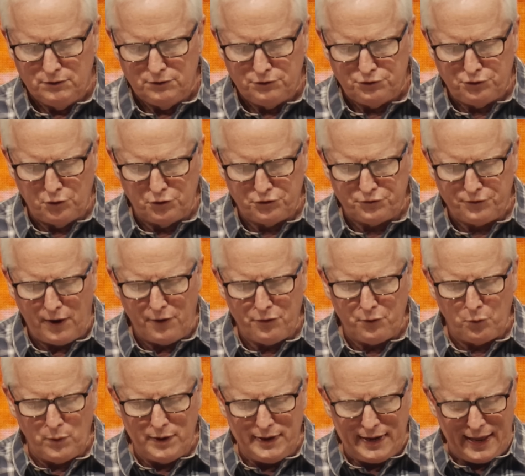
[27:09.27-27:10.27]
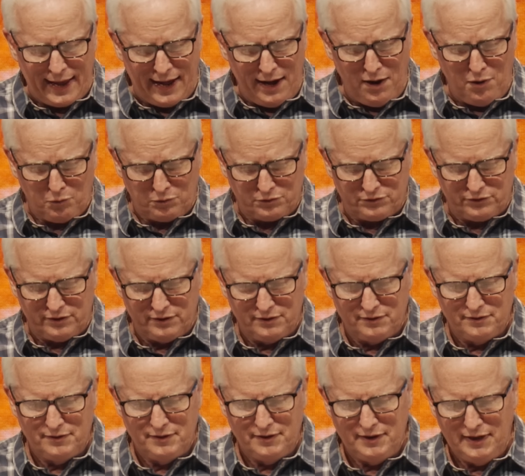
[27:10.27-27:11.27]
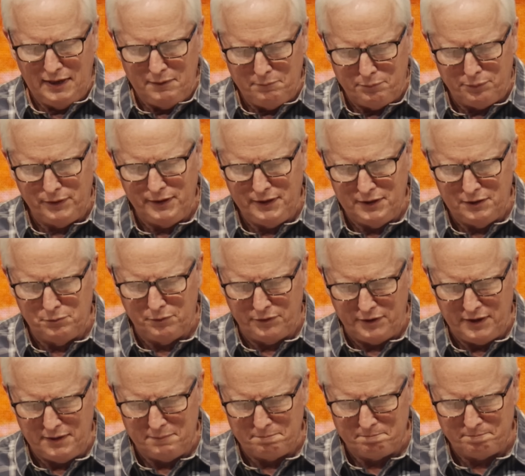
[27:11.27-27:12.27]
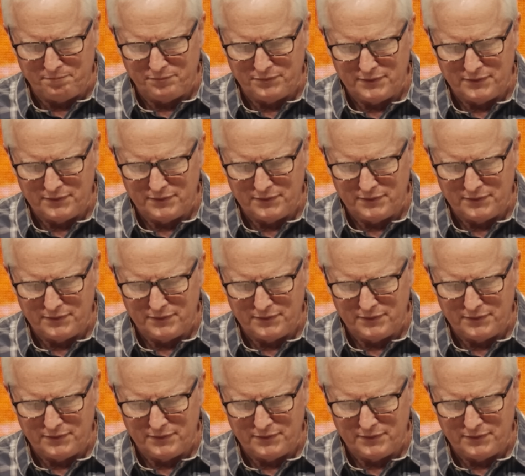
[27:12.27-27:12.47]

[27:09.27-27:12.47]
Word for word: So his father went out and pleaded with him.